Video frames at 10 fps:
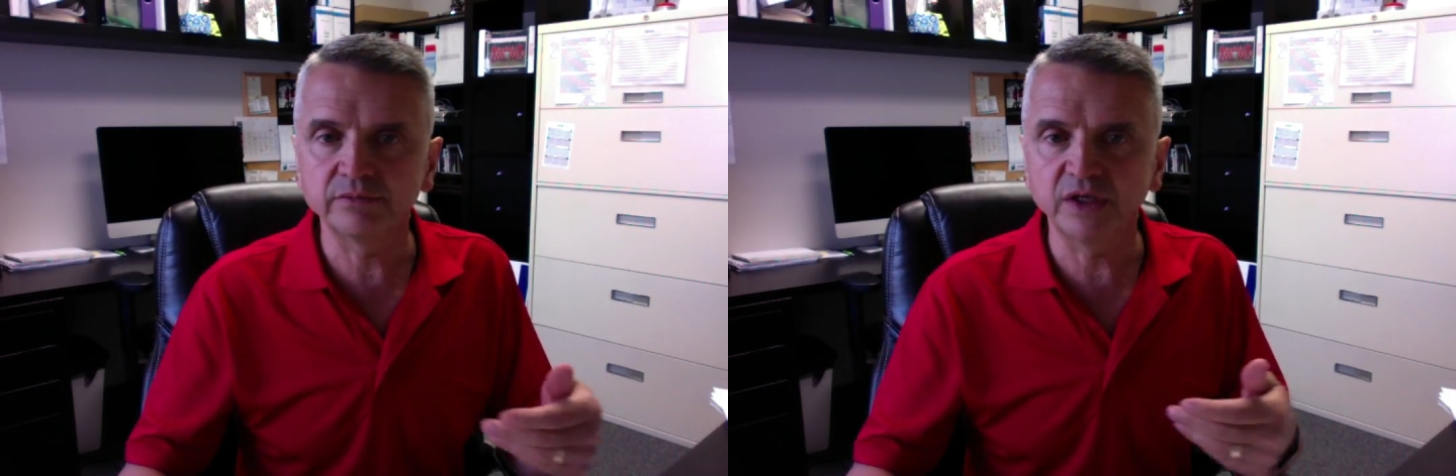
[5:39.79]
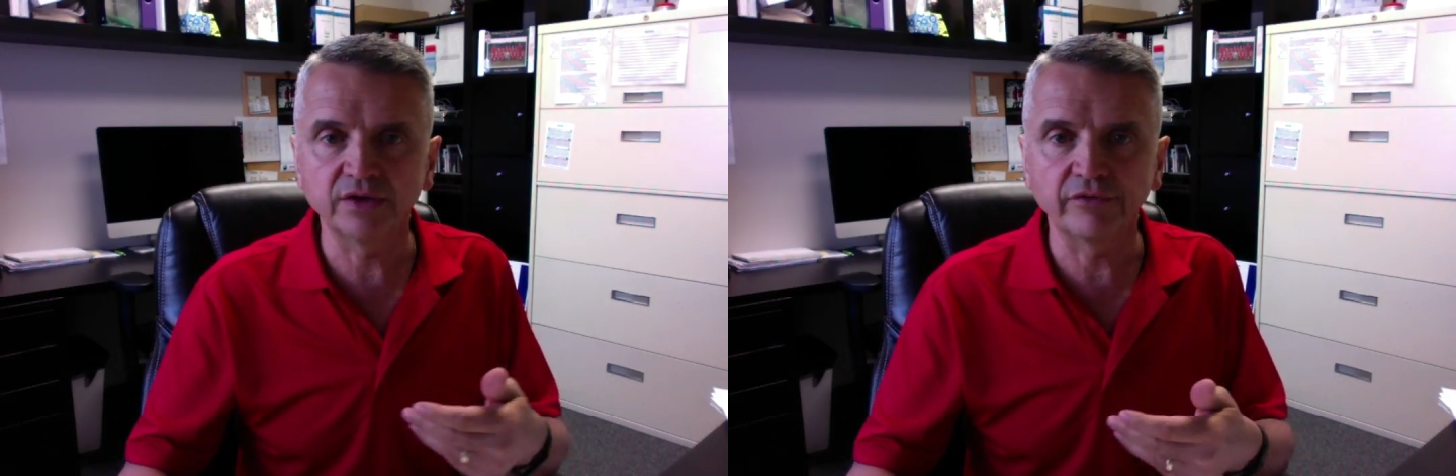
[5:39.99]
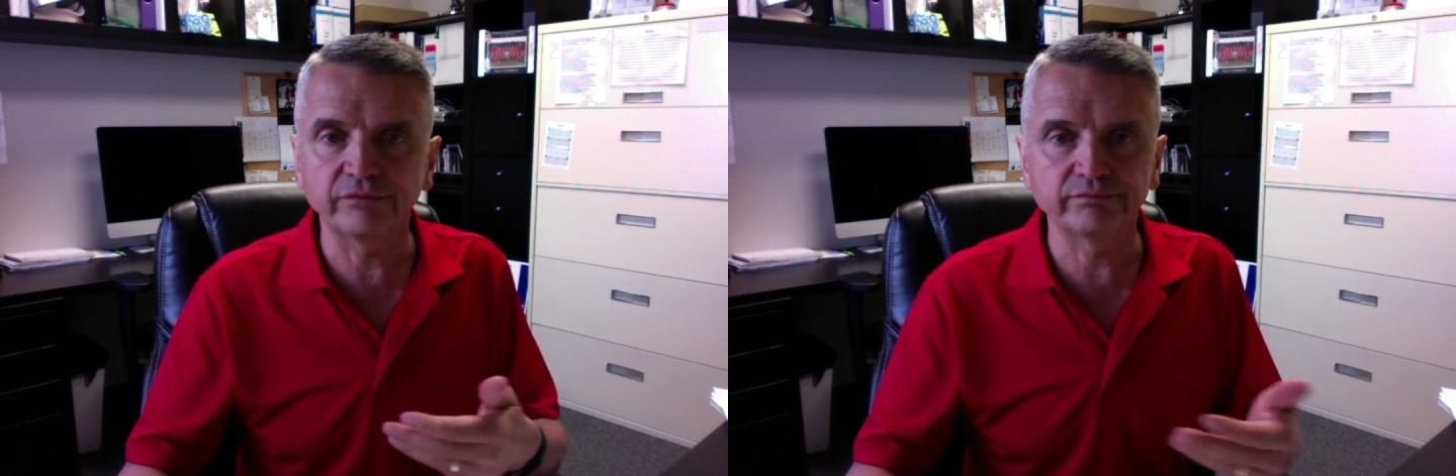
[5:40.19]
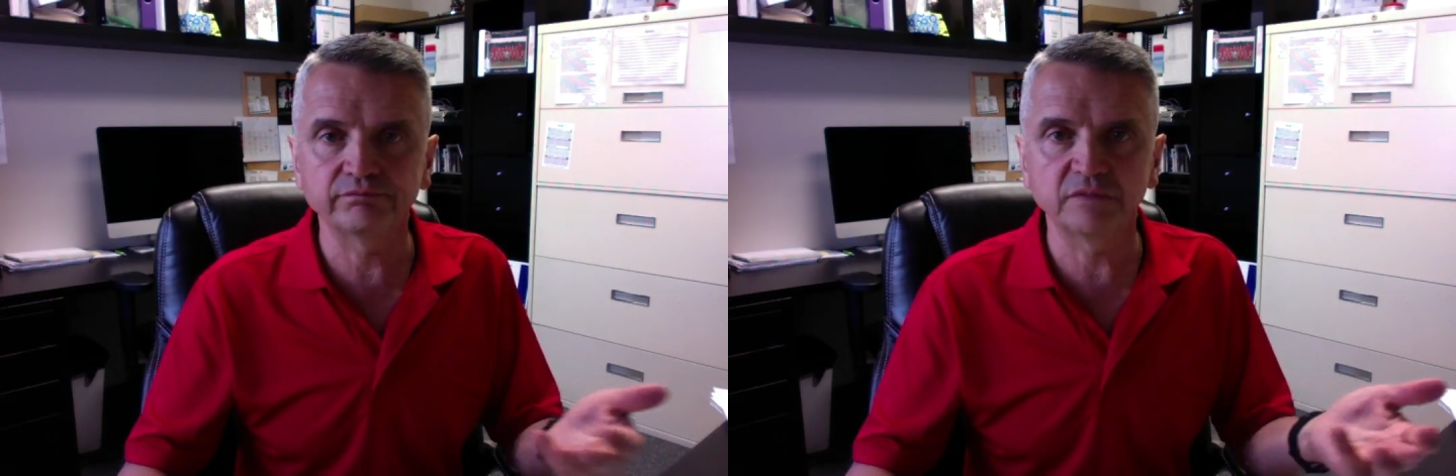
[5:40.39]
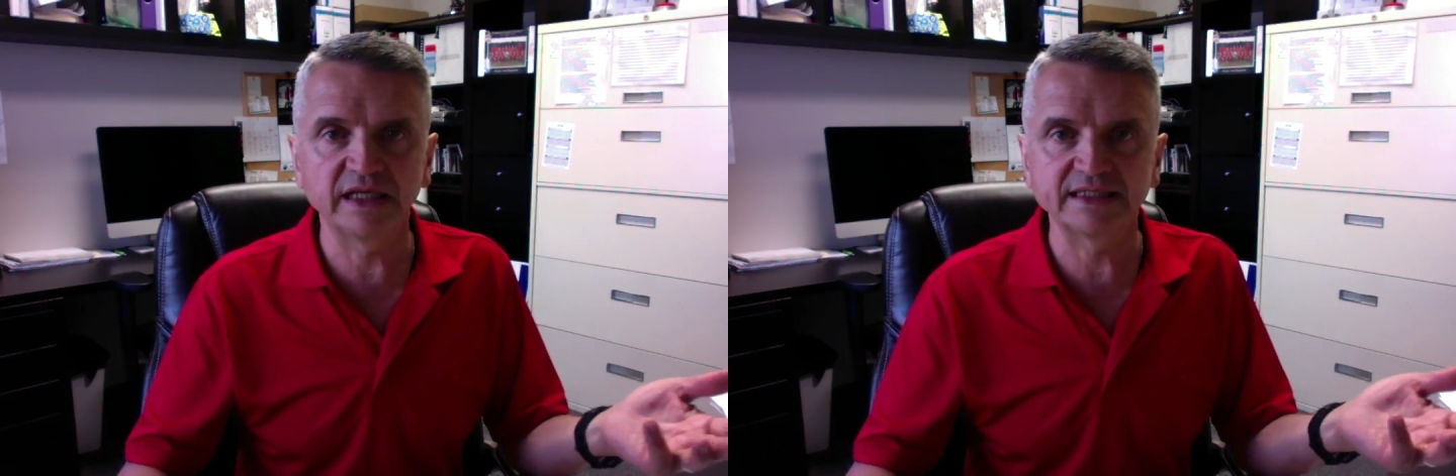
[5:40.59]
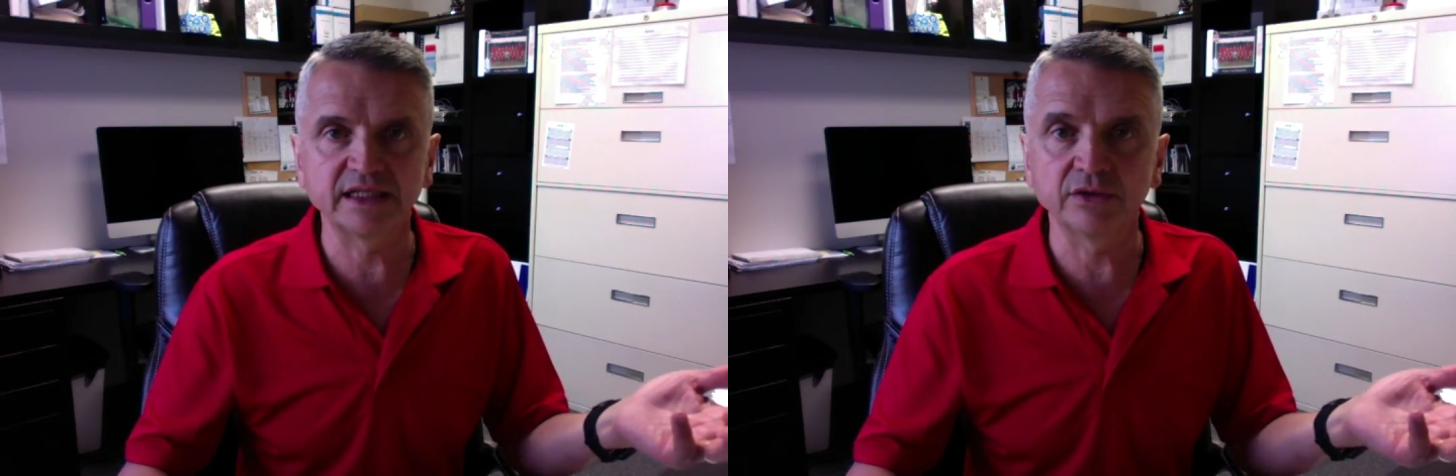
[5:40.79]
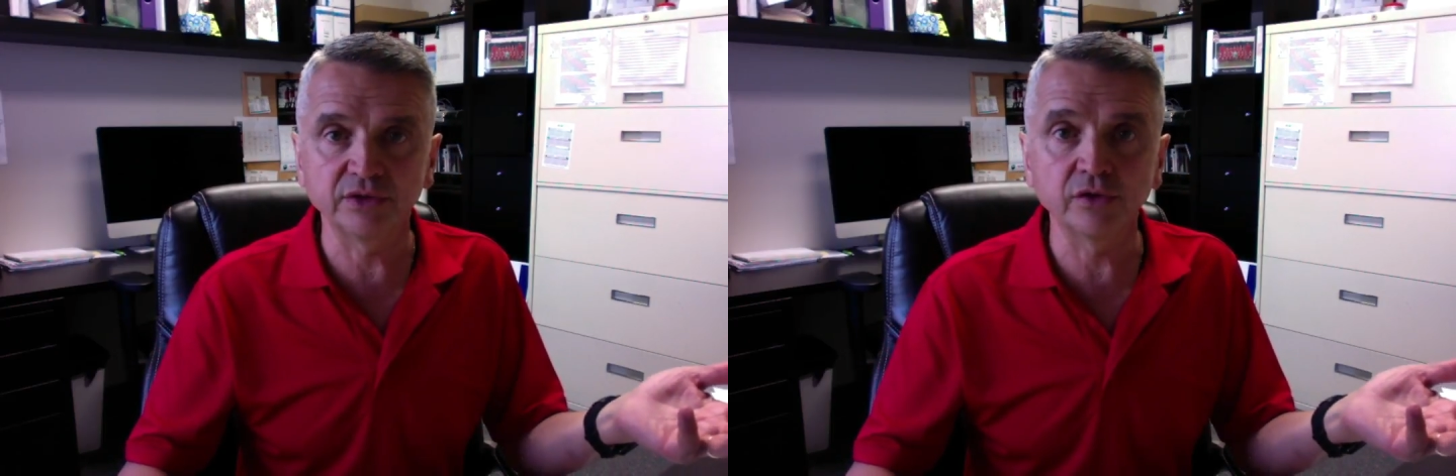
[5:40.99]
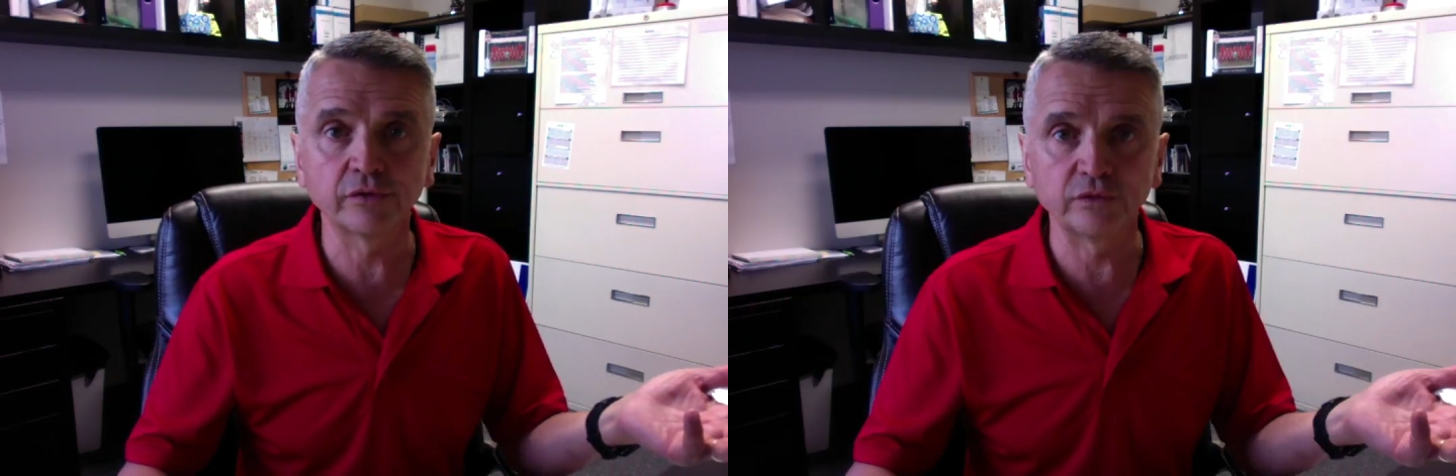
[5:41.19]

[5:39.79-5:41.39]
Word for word: in the let's say the near